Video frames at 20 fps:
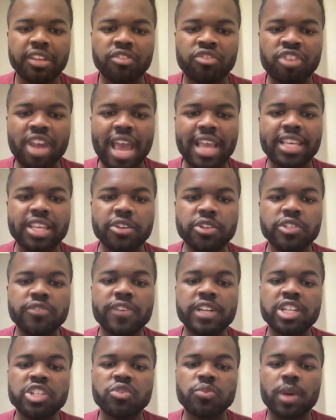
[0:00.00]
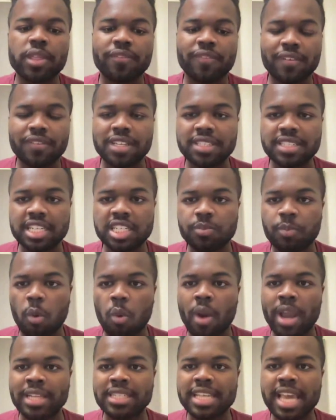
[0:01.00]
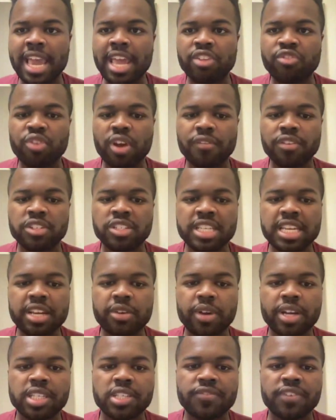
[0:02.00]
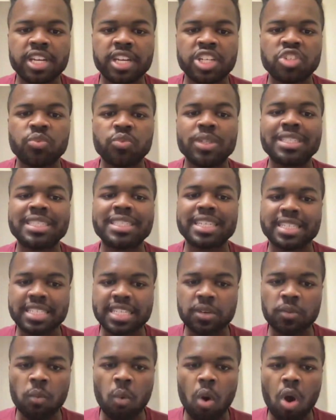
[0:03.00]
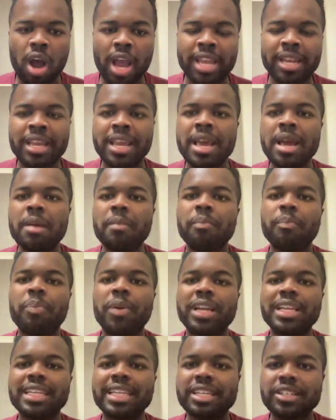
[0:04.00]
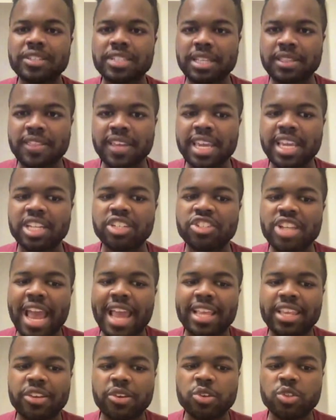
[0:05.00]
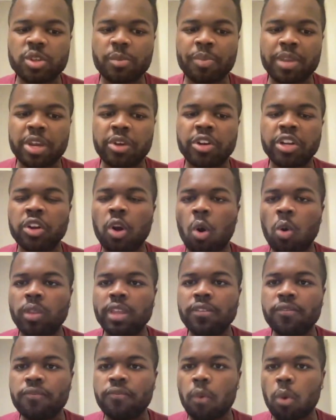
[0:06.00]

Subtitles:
Jack Hughes finished with 56 points and Trevor Zegras finished with 61. But here's the thing. Jack Hughes appeared in only